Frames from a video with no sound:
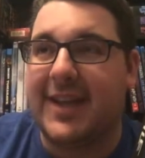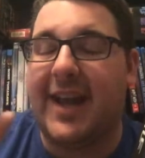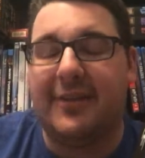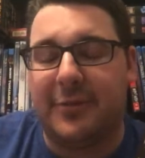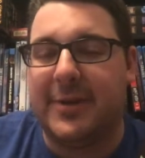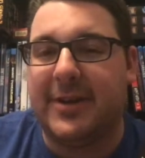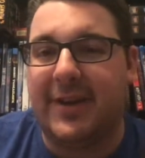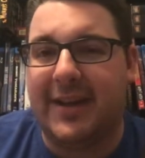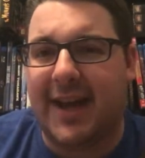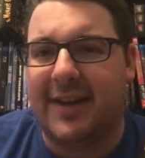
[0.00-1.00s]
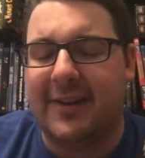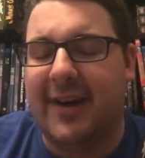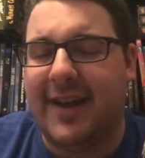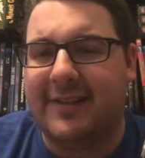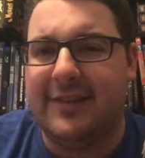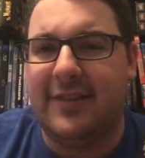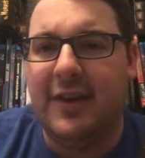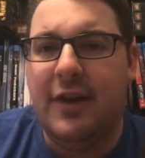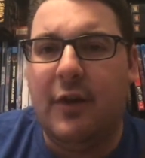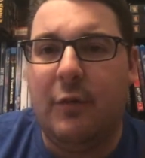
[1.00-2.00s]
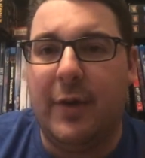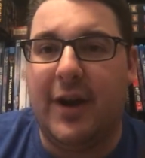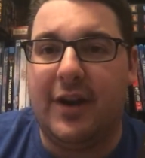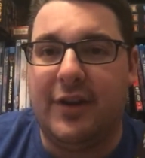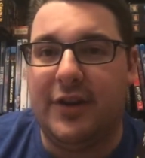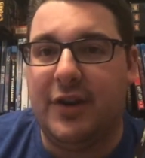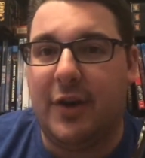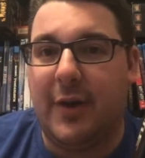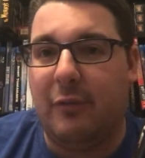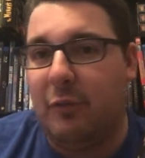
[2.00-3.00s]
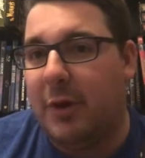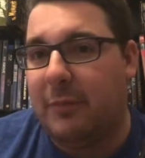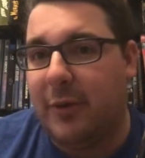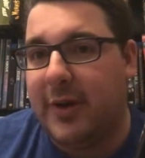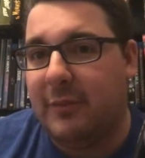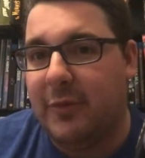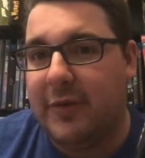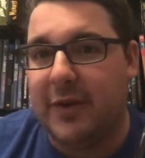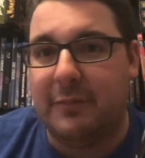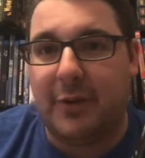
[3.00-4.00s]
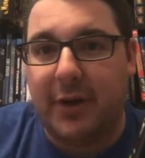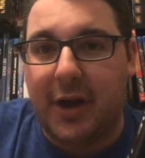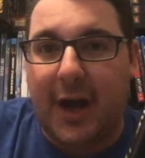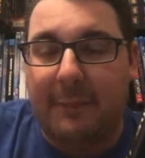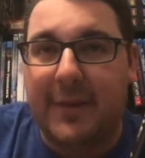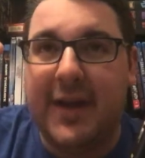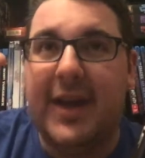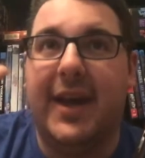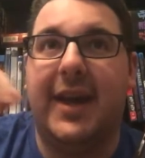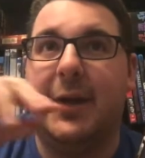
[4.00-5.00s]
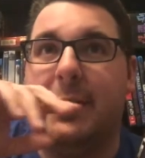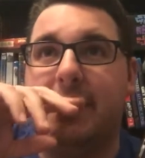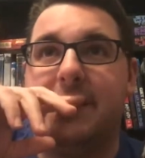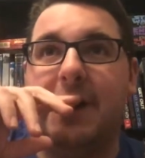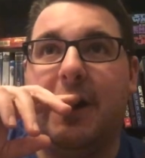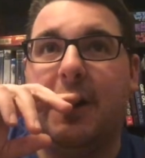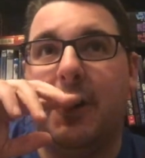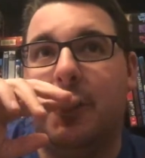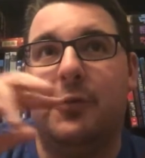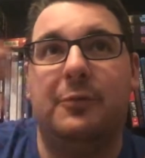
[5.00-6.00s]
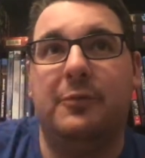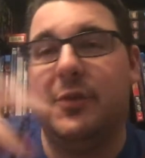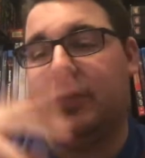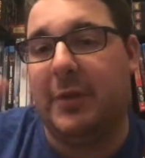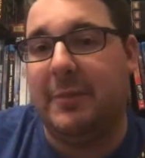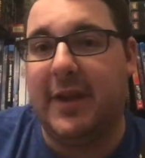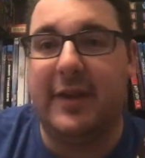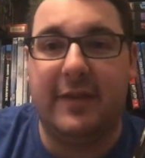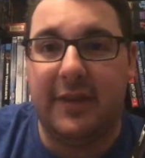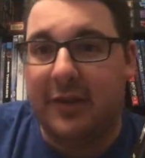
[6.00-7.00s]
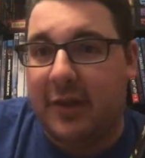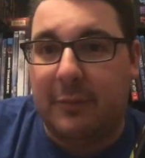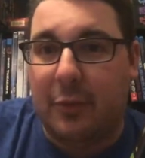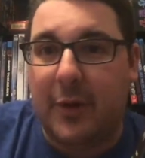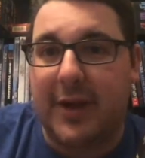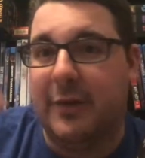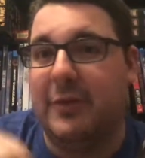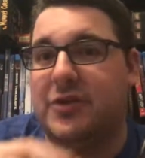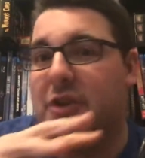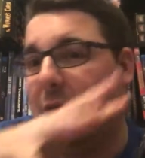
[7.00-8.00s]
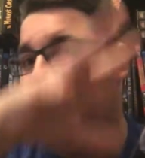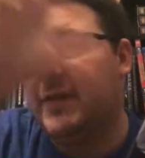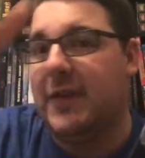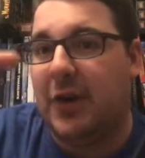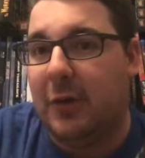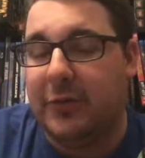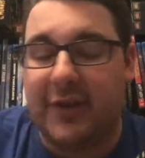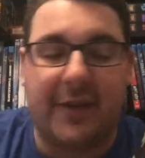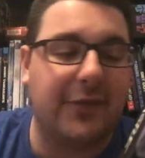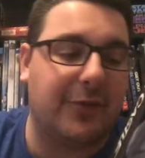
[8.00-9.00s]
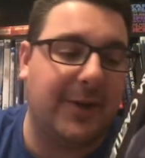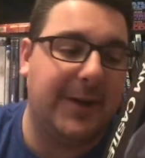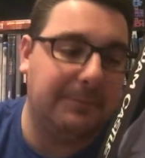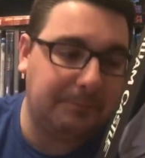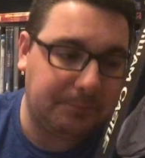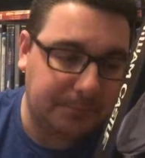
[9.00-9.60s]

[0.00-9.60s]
kind of glasses where at one point in the movie you'd put it up and it would show something, and then another point it would show like the ghost on the screen.